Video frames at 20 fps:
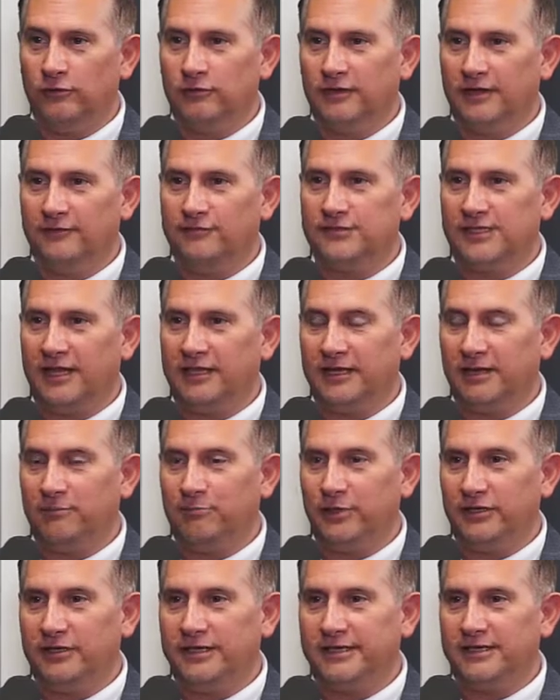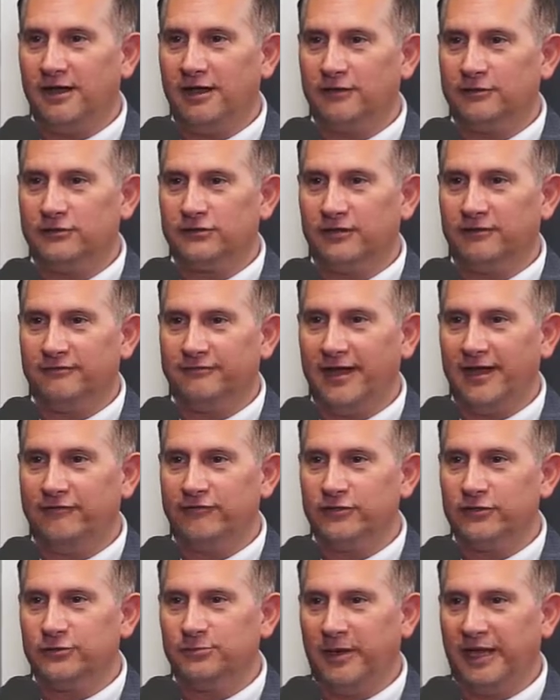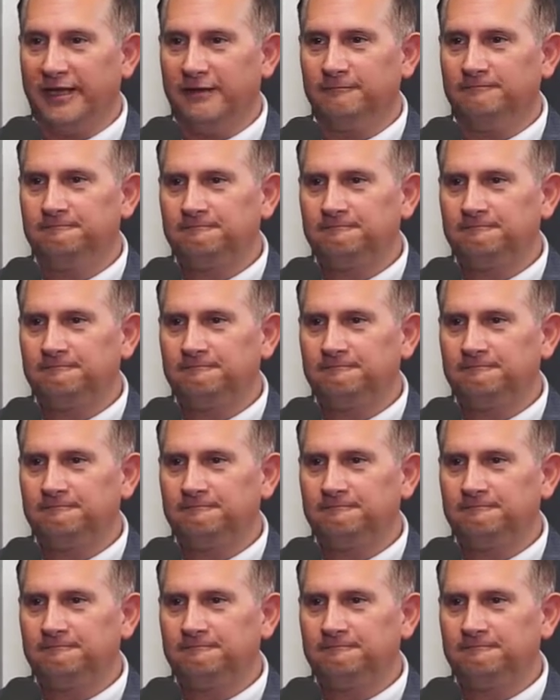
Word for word: of selling a billion dollars in a five year span